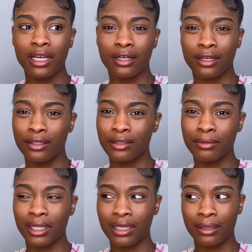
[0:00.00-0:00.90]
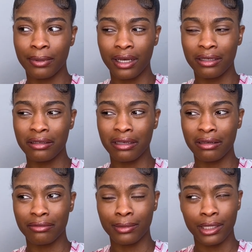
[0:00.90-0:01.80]
girl, you can probably get a pot. You can get
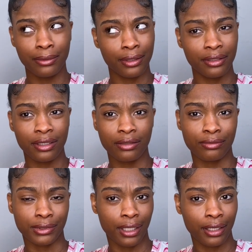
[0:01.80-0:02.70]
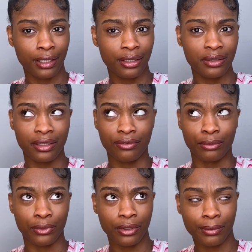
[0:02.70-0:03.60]
it from anywhere. You can get it from Target, you can get it
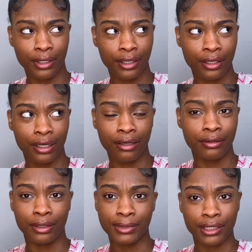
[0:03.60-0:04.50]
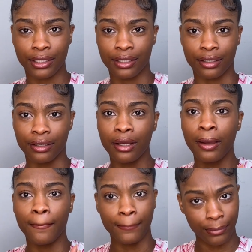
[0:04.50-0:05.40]
from Walmart. I don't know, I'm a Target girl.
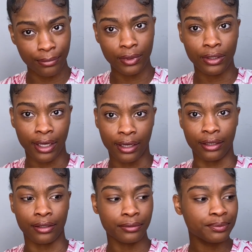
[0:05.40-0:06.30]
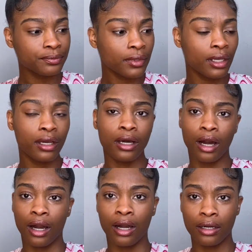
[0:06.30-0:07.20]
You know how that go.
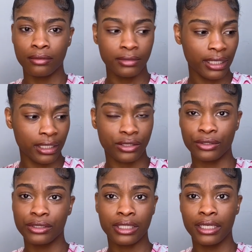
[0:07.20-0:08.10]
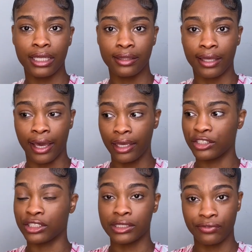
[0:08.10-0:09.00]
Yeah, so you're just gonna need that
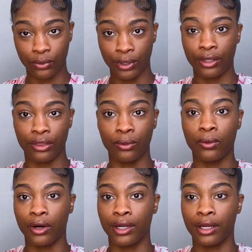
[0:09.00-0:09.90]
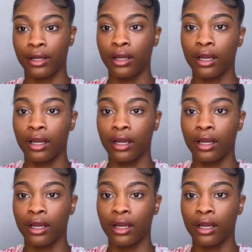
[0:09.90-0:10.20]
just for the water.